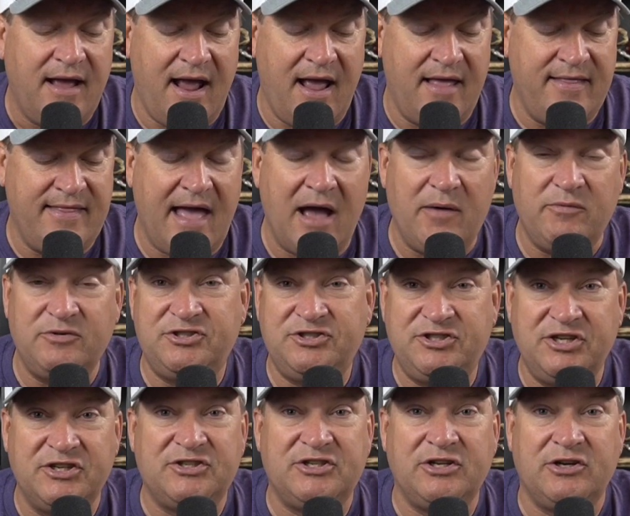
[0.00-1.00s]
And that was
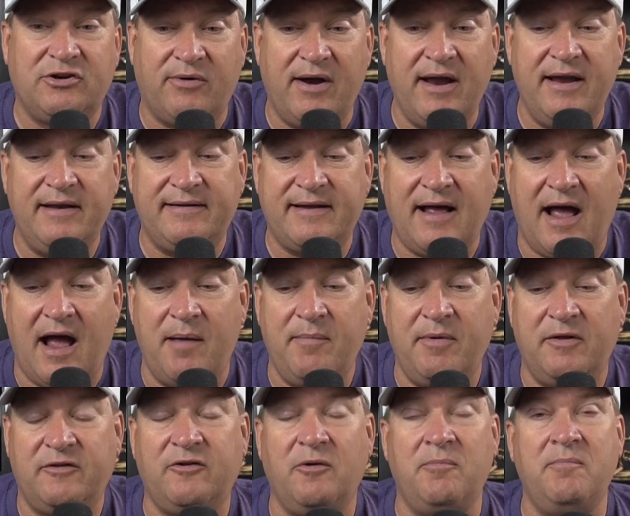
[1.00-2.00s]
just a great time.
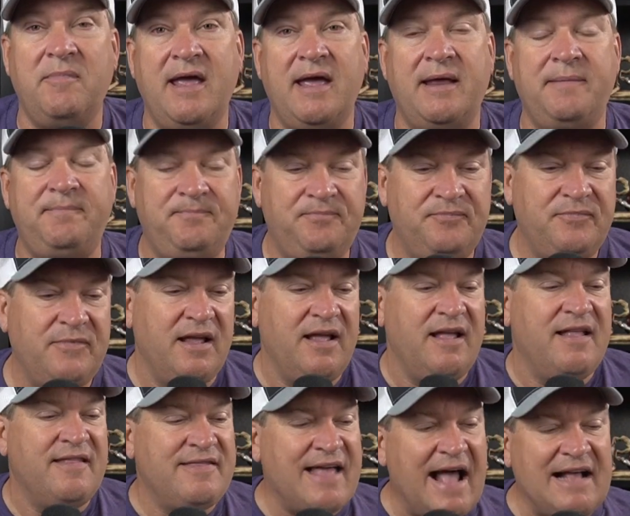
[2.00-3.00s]
And so, men,
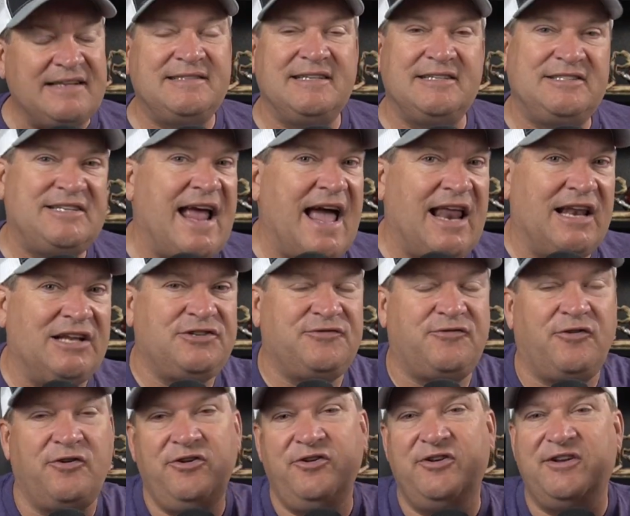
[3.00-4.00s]
that's the challenge
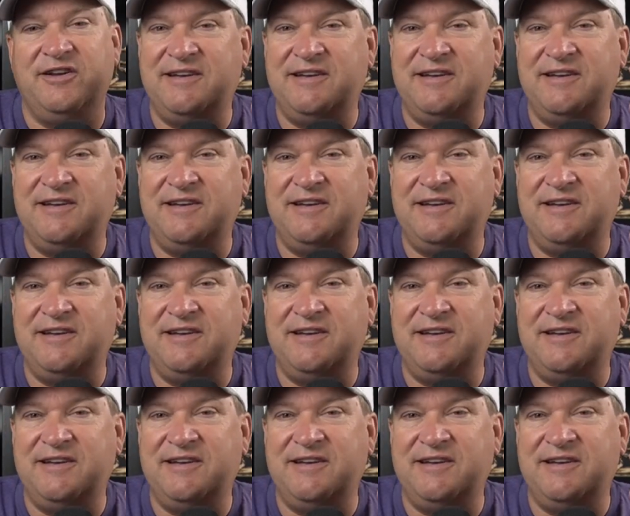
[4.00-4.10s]
for you